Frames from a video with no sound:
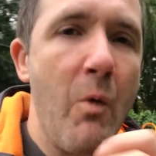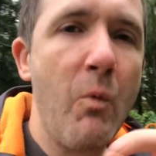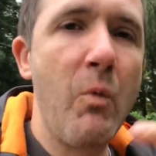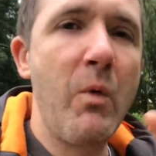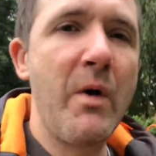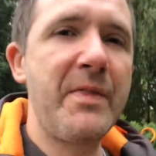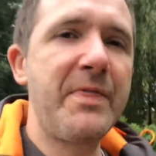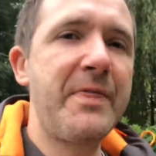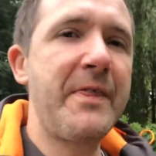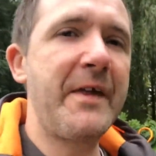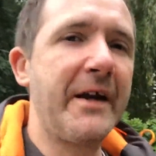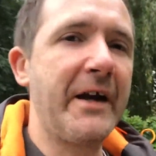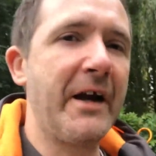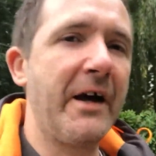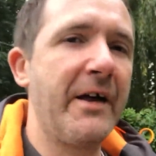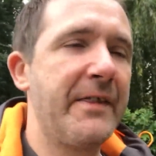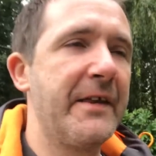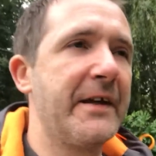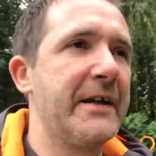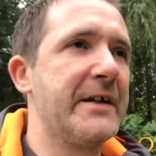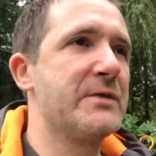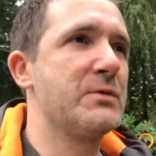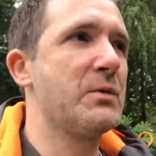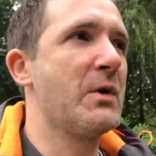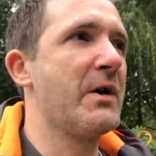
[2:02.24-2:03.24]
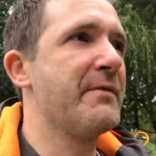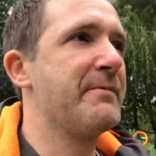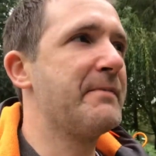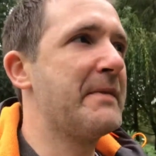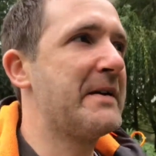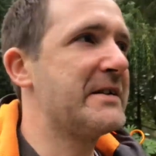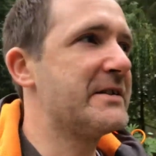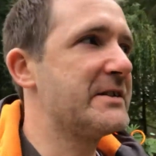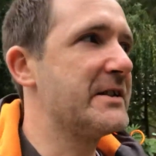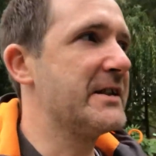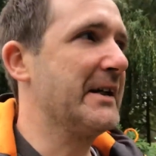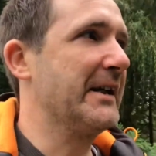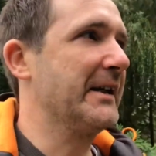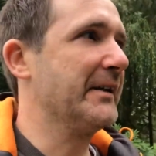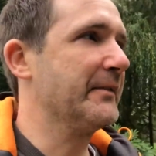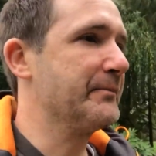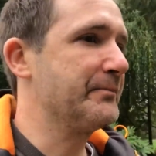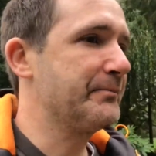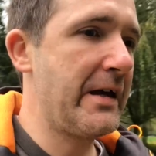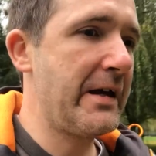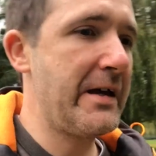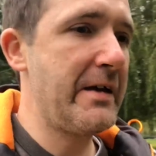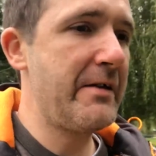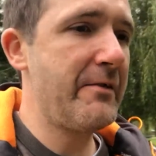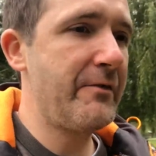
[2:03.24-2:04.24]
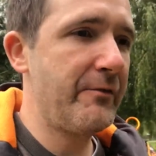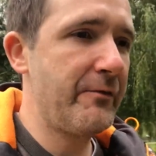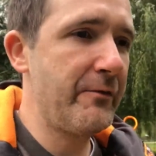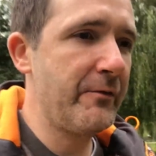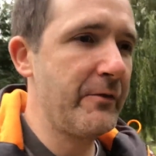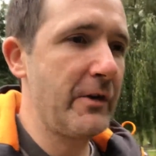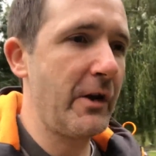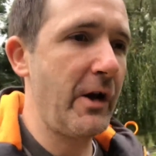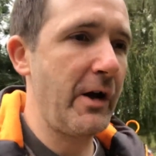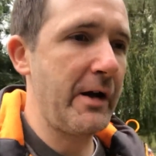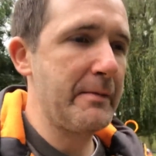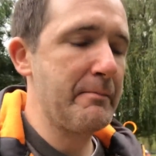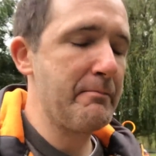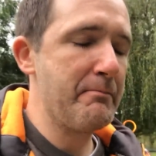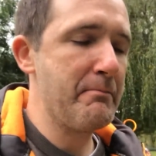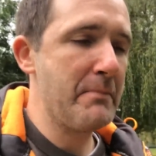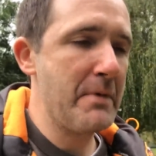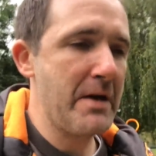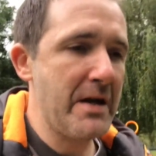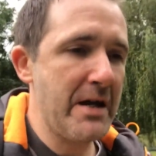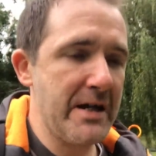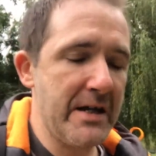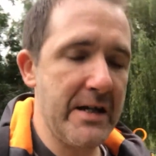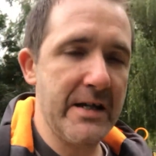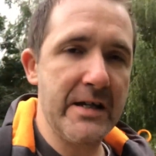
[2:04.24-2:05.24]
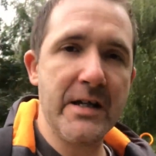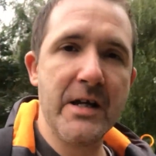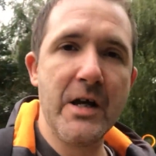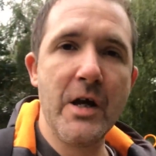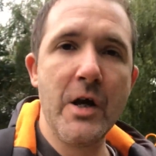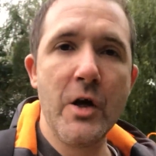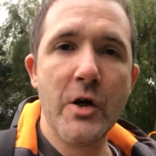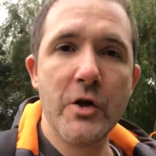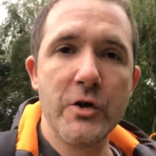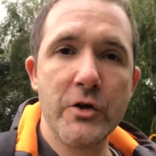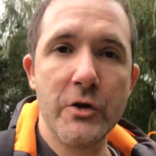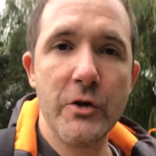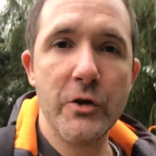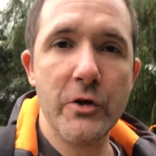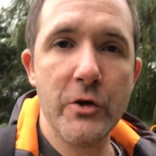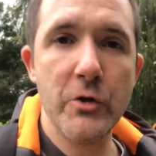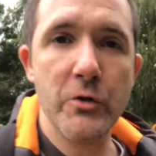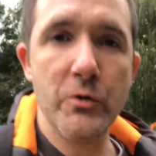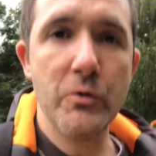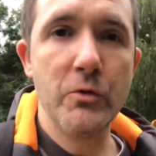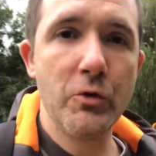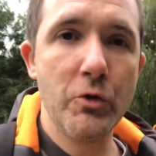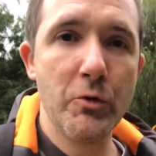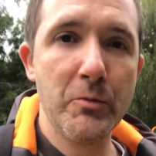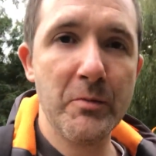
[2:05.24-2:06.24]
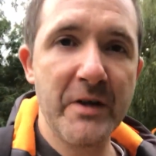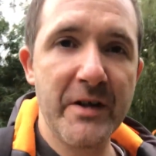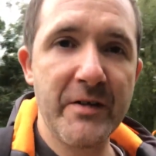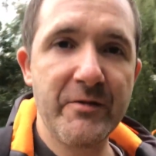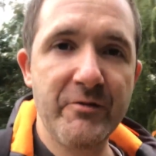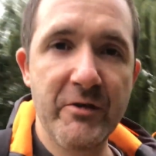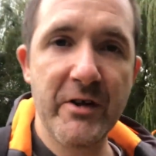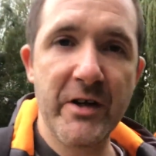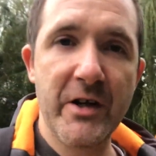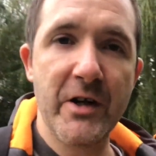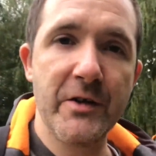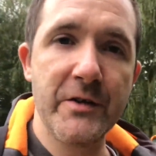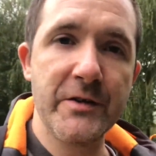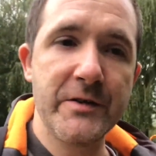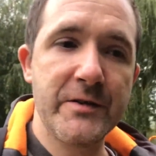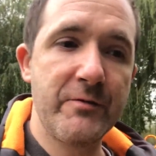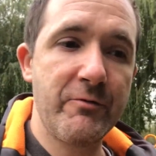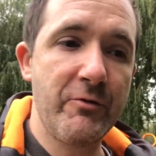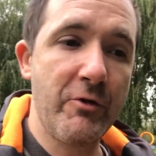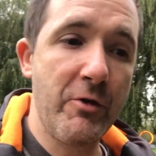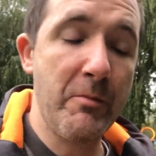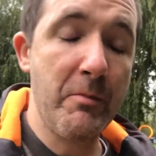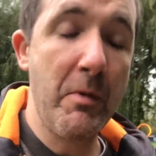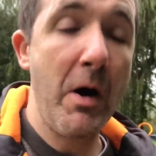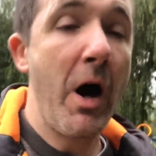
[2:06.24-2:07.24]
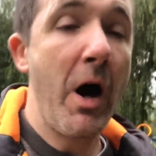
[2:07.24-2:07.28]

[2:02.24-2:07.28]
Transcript: One thing I think it's worth mentioning, if like me, you normally freelance from